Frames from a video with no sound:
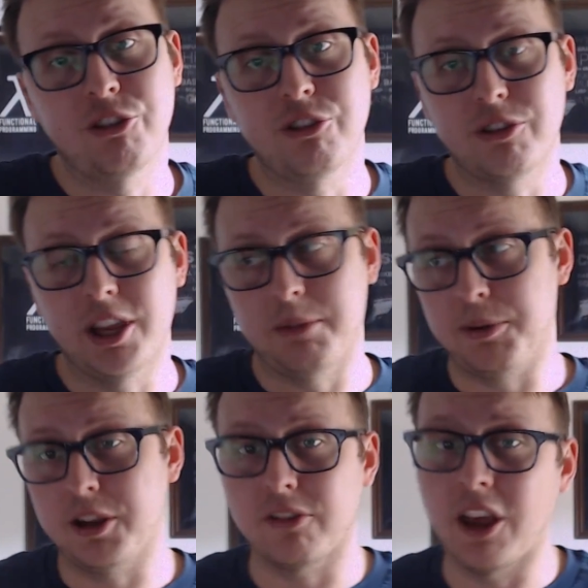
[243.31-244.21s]
you take?
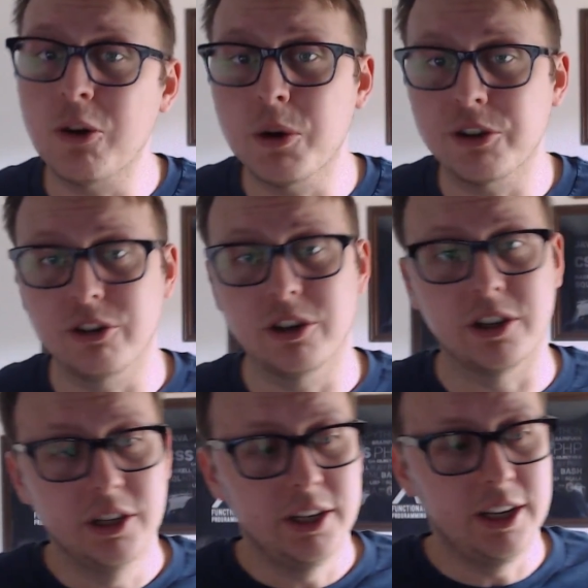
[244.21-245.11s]
Because I don't want you
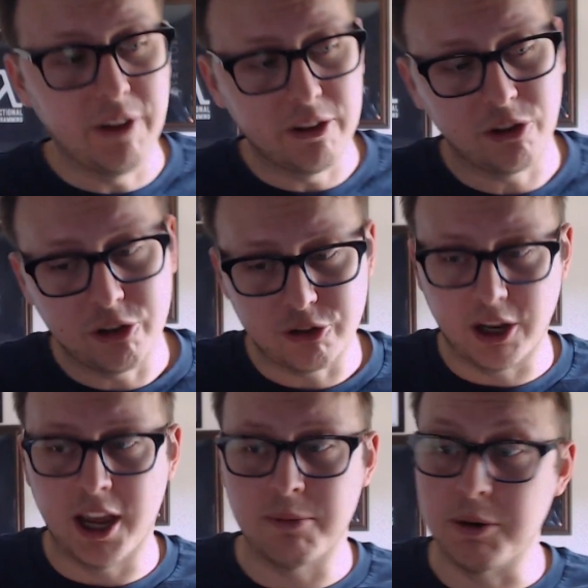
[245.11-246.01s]
to invest all your
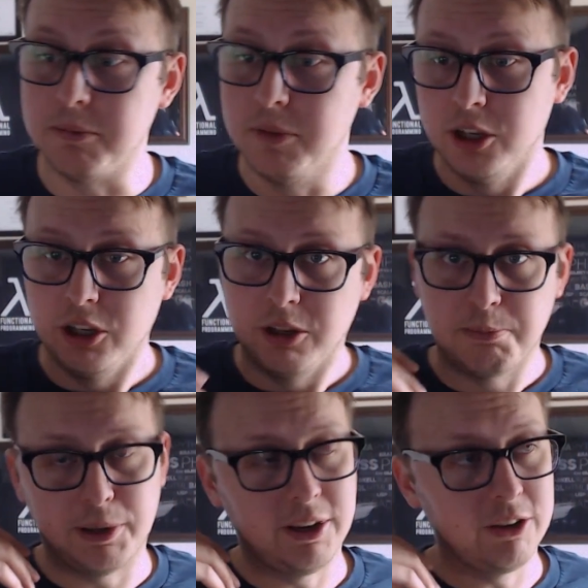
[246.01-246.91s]
time and
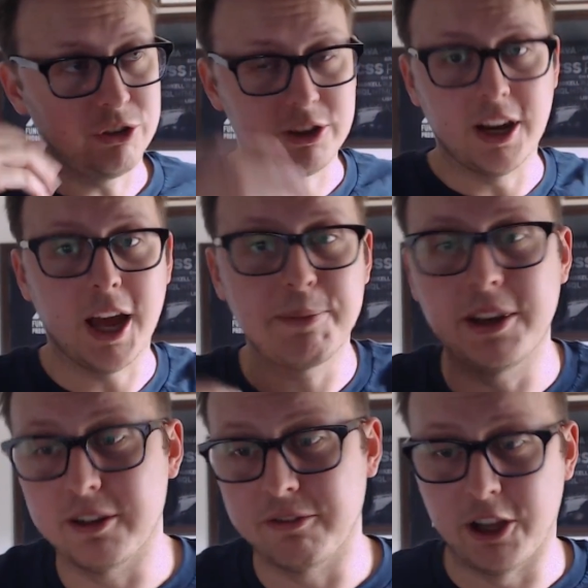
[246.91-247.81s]
potentially not be
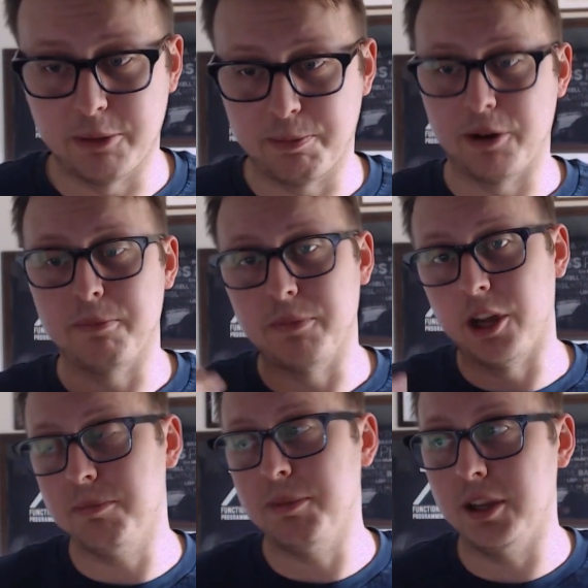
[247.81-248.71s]
a developer,
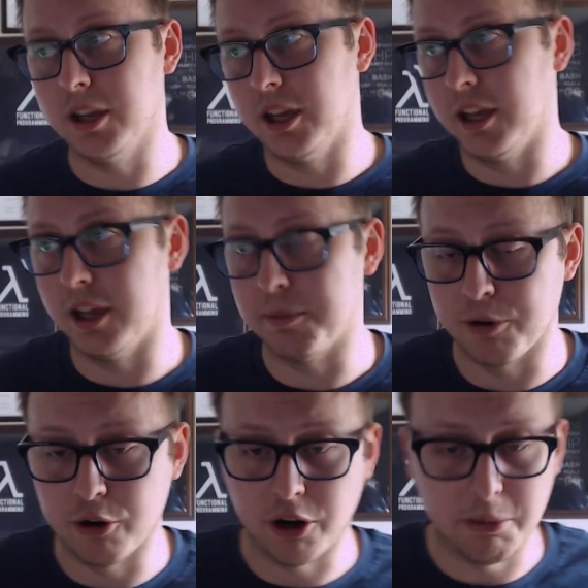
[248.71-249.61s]
not be a, a
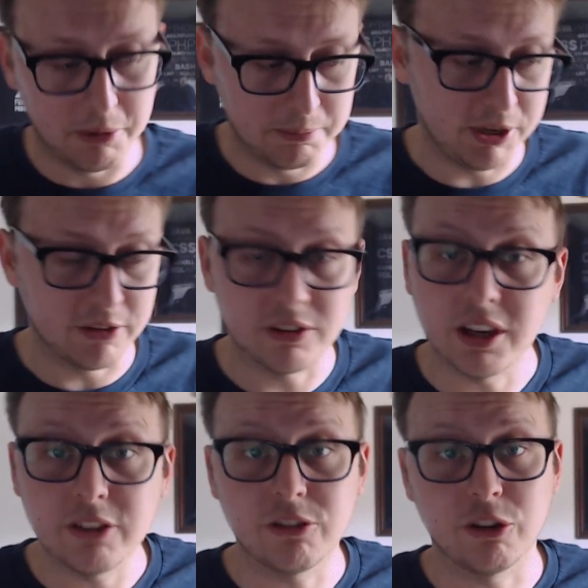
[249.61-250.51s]
programmer, because it
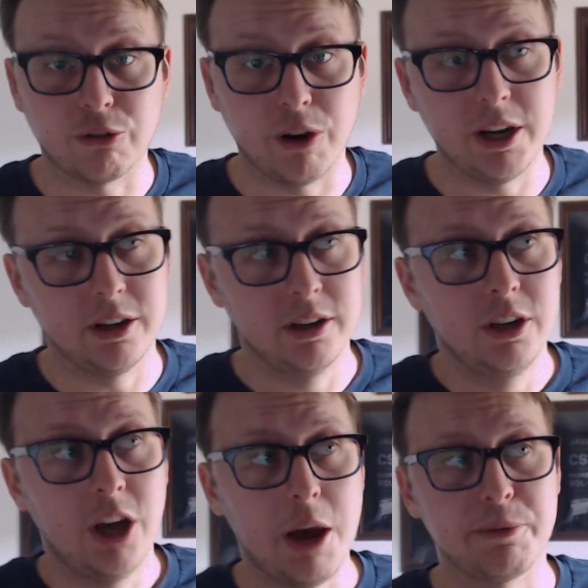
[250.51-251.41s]
is a great
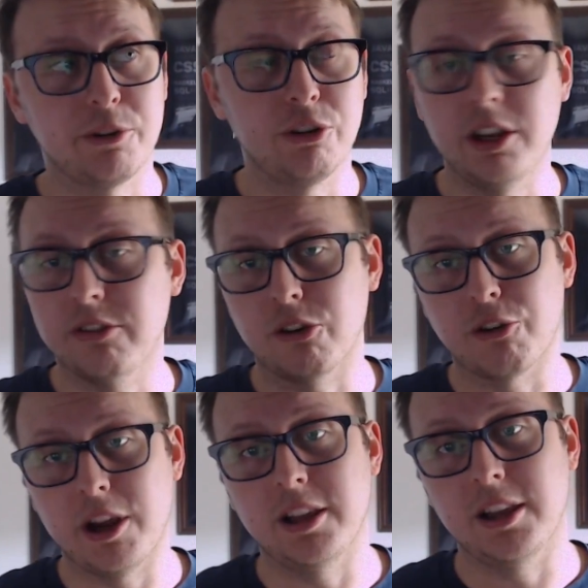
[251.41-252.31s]
opportunity. It's a
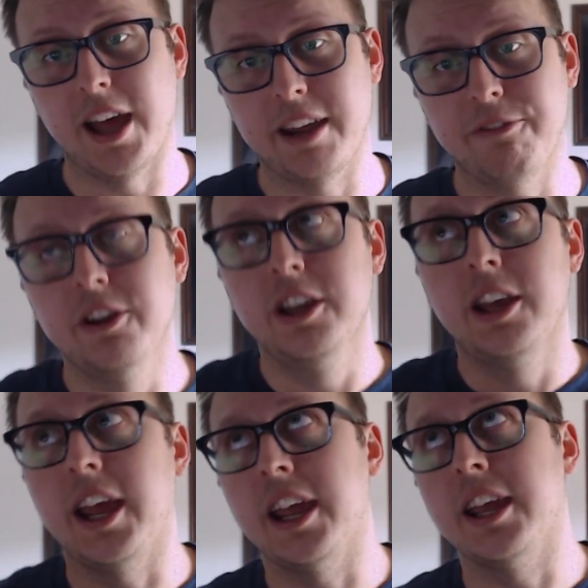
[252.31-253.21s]
great life,
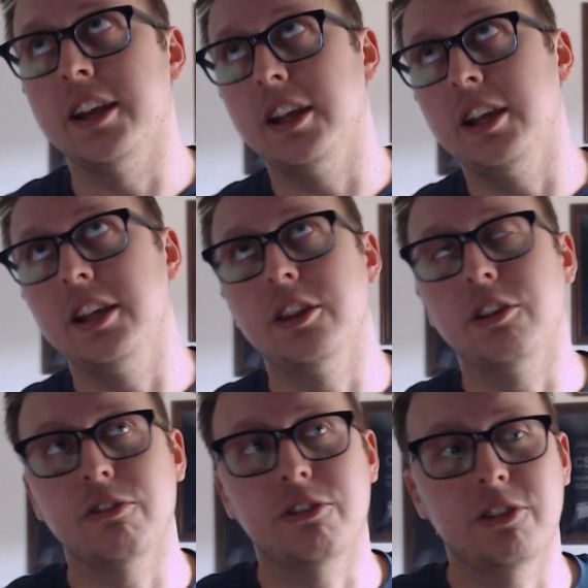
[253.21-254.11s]
and
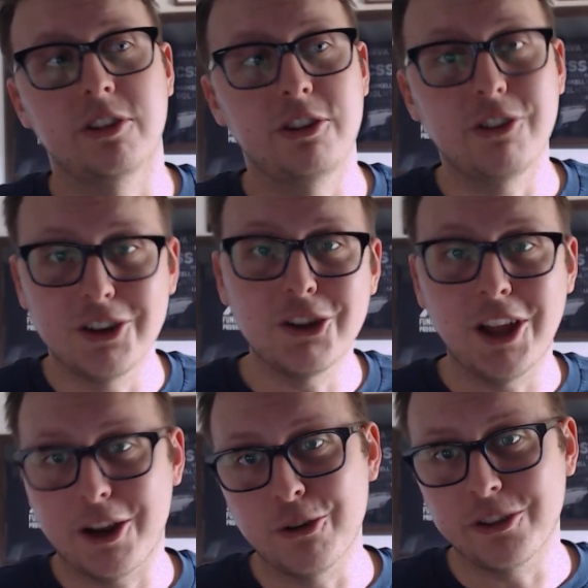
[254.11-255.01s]
there's you can do a
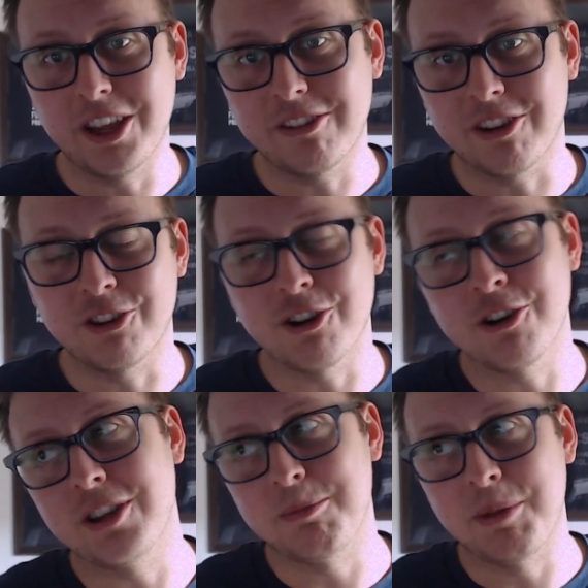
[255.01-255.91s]
lot of cool things on your
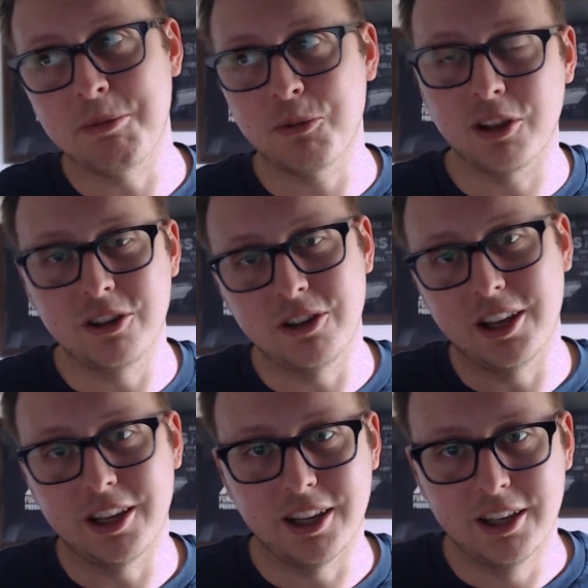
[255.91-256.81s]
own that maybe with a
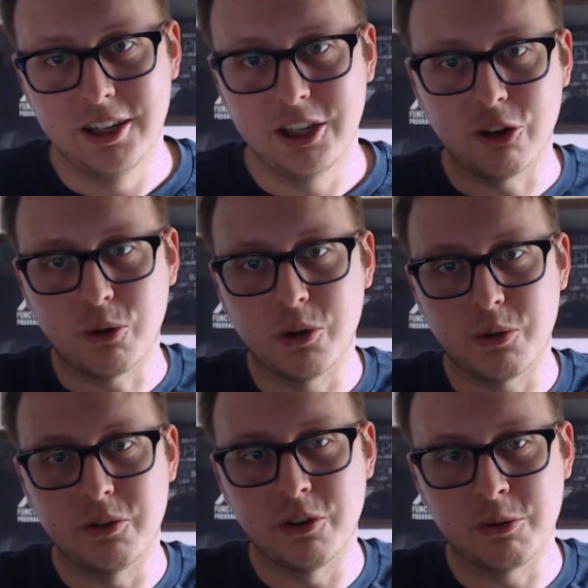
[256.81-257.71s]
uh, you know quote
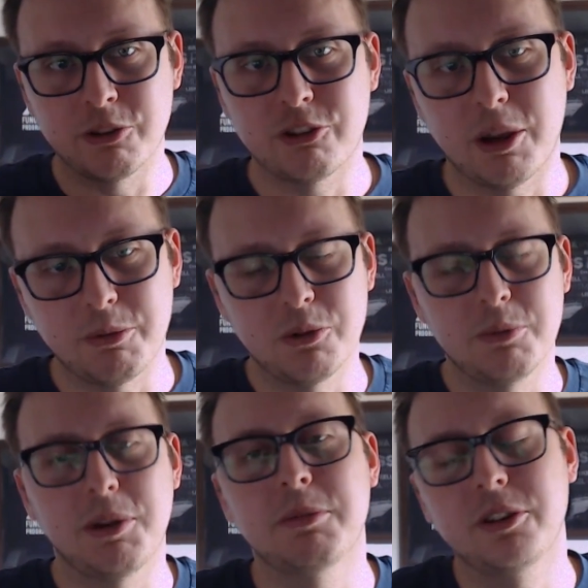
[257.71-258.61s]
unquote normal job you wouldn't
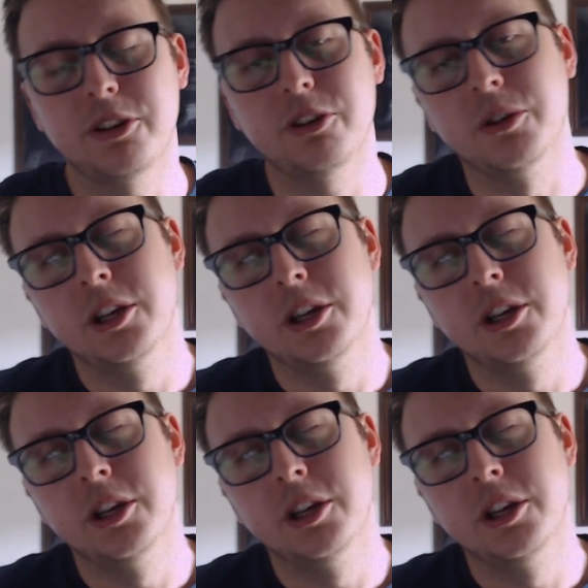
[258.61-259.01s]
be able to do